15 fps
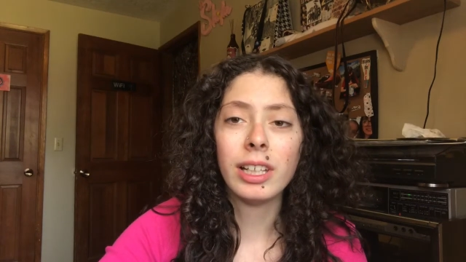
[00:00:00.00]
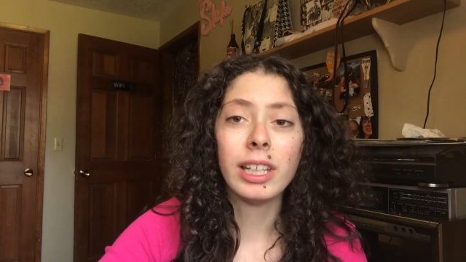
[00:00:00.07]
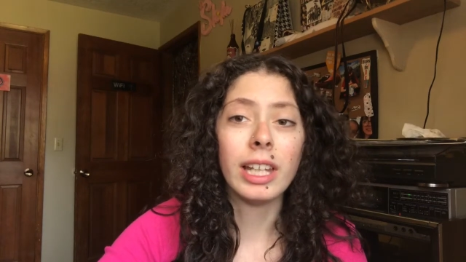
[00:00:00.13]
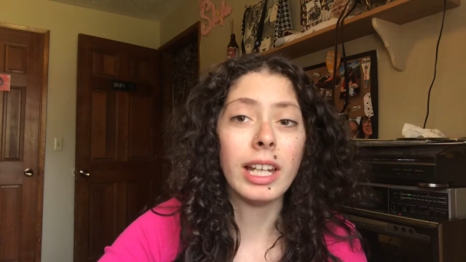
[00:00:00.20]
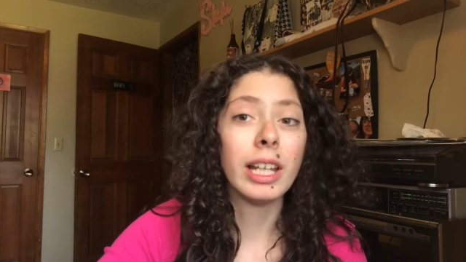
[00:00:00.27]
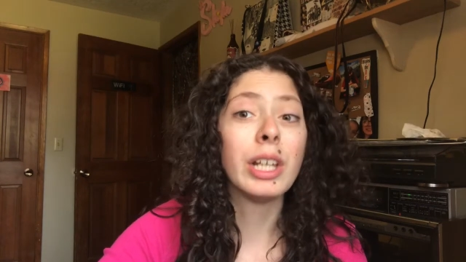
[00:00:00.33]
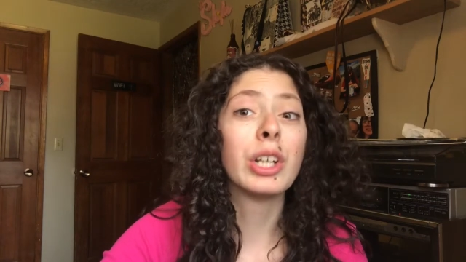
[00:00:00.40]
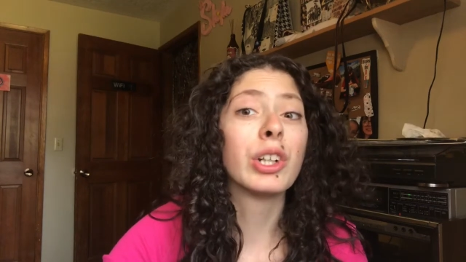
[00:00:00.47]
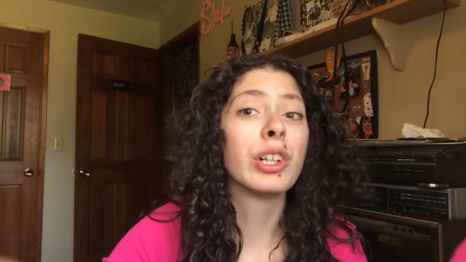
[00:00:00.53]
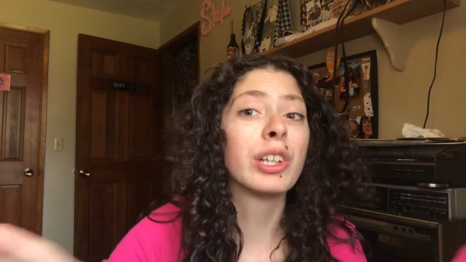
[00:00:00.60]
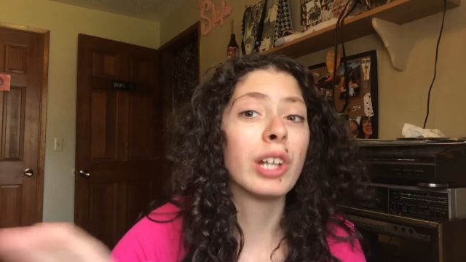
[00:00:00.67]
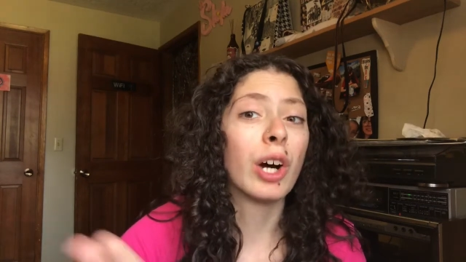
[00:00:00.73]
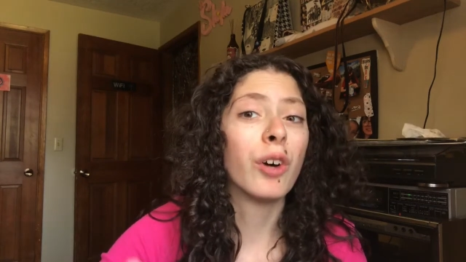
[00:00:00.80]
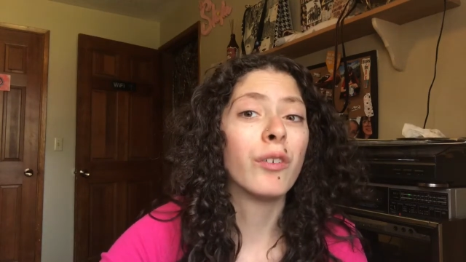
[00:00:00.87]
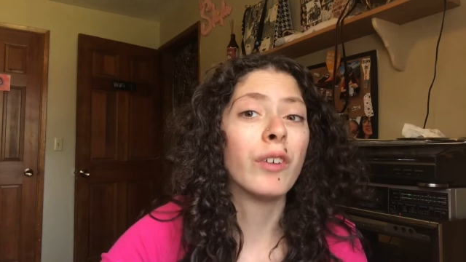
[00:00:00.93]
getting
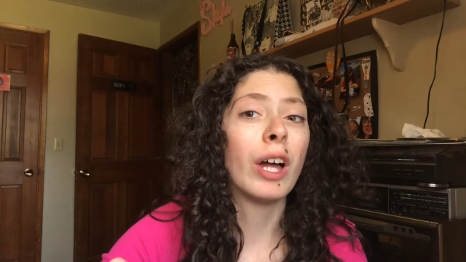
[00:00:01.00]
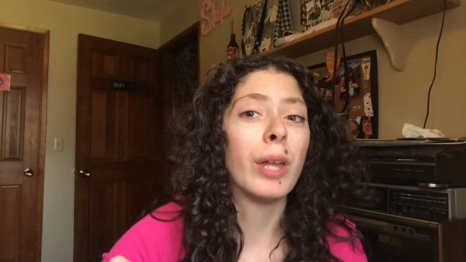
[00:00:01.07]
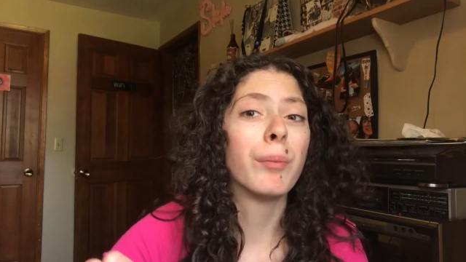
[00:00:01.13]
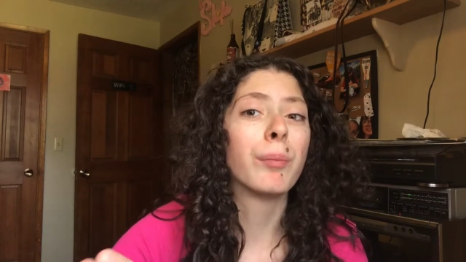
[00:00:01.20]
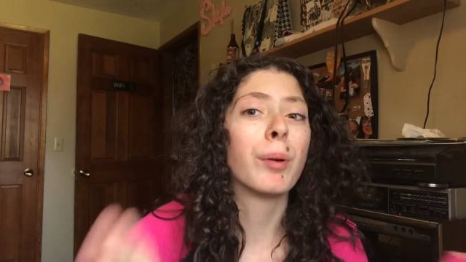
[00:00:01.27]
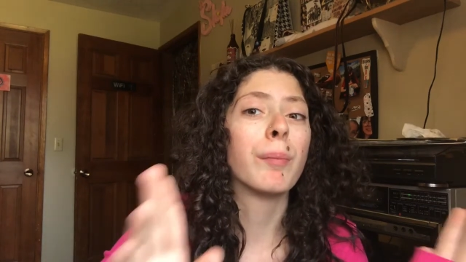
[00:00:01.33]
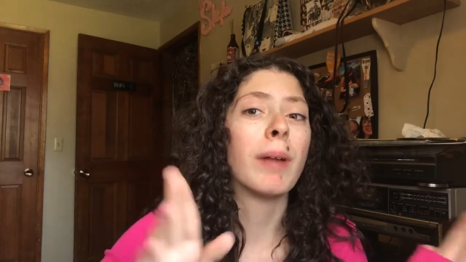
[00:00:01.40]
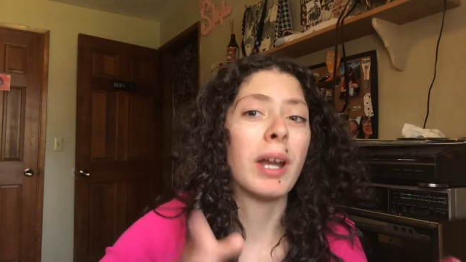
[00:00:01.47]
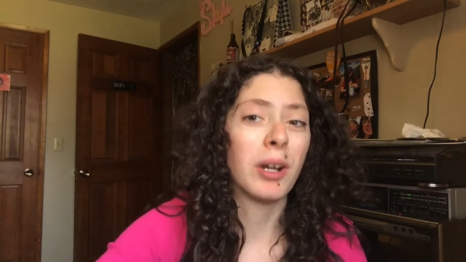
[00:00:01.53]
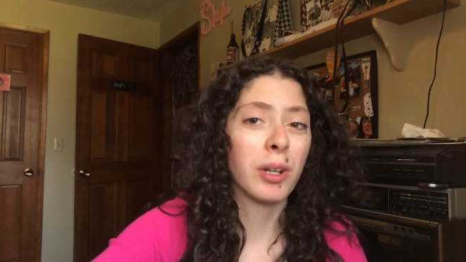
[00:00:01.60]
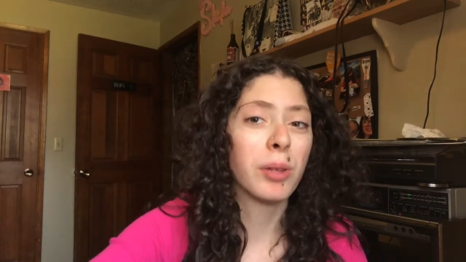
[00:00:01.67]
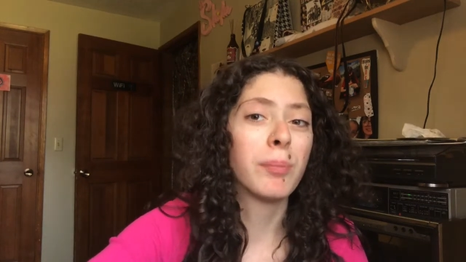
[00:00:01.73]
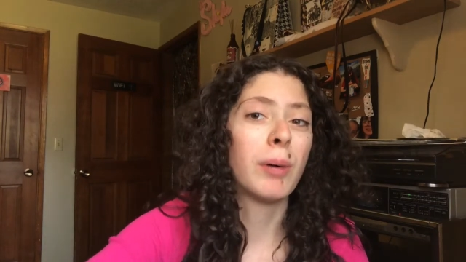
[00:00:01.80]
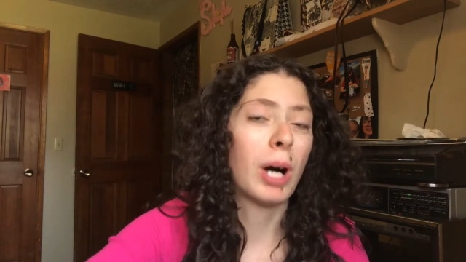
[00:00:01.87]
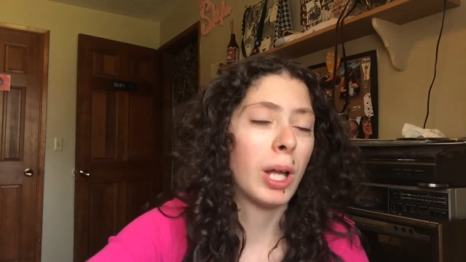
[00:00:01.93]
yourself as prepared
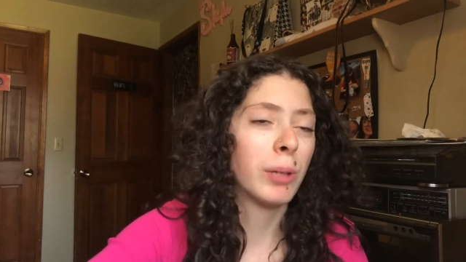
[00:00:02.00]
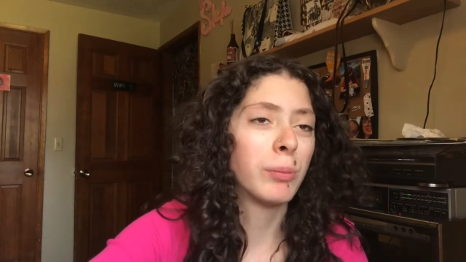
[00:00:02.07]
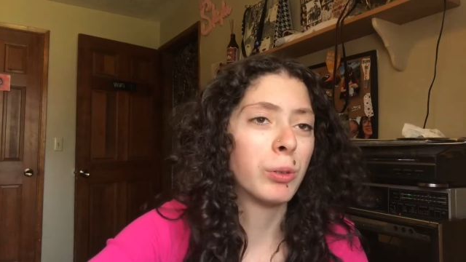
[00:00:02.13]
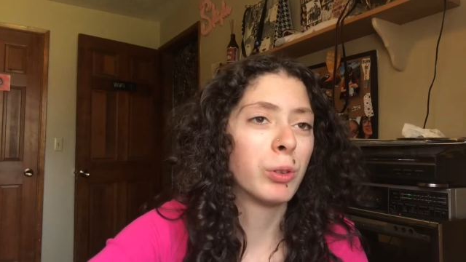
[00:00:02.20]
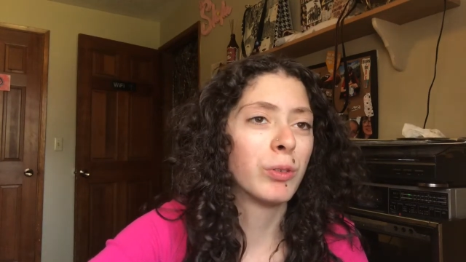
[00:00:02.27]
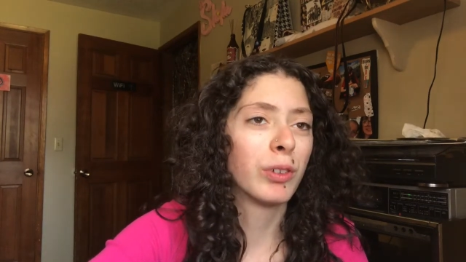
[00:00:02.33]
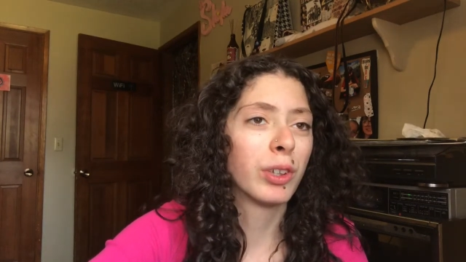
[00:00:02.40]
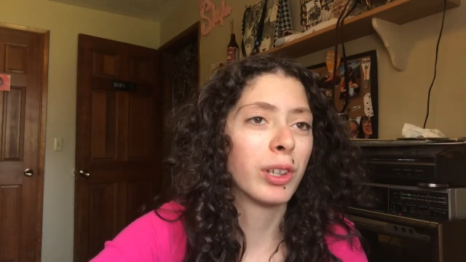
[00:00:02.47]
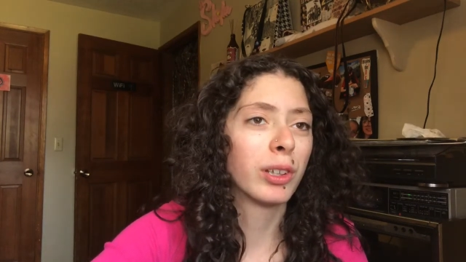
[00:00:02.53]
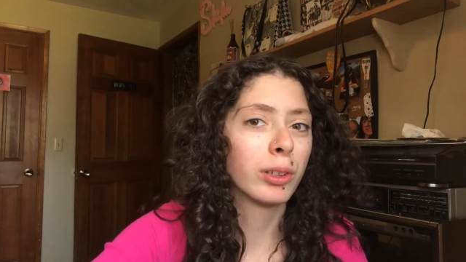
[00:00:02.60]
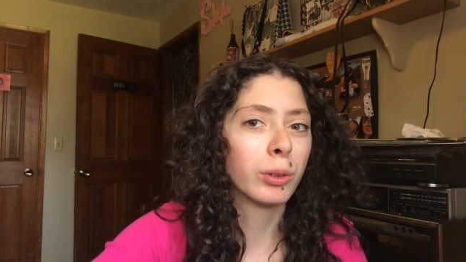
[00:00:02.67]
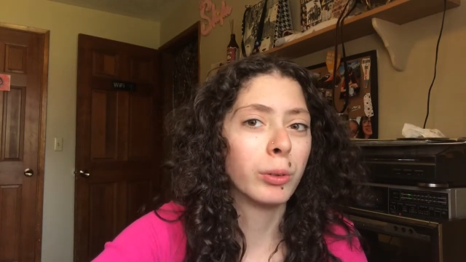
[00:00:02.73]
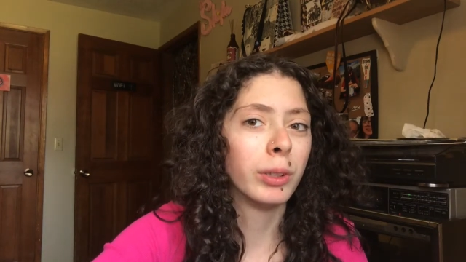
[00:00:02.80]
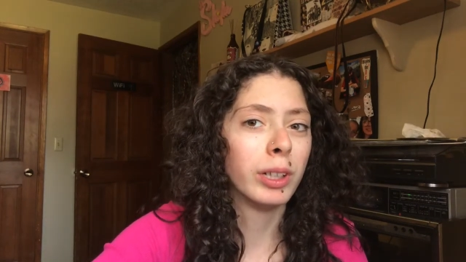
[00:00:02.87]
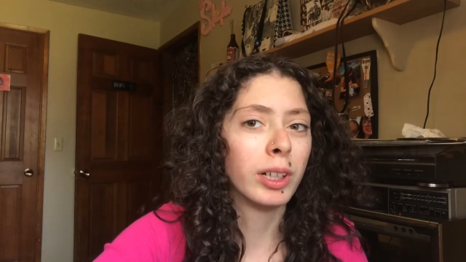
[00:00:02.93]
as possible for the
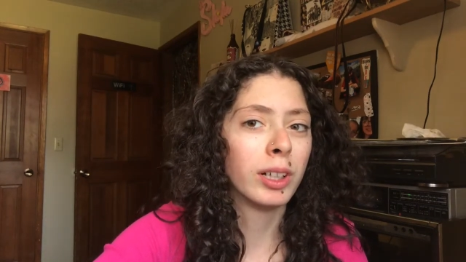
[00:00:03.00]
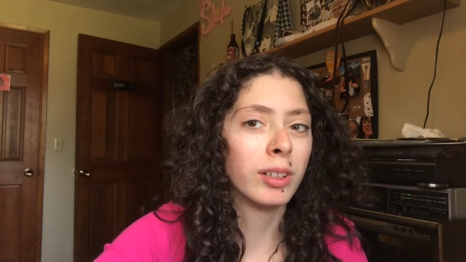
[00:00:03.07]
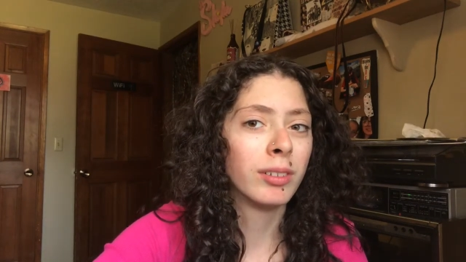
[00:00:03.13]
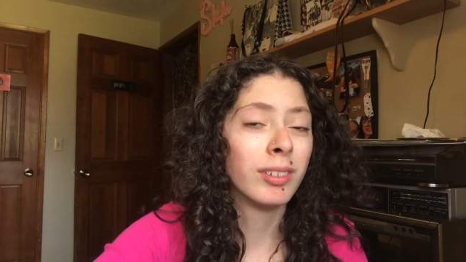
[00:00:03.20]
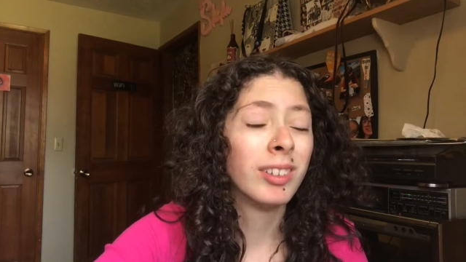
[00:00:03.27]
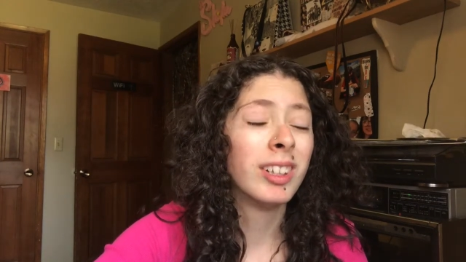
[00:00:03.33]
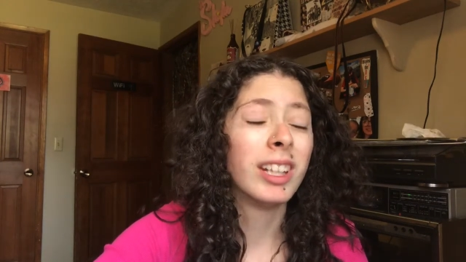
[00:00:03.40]
school year,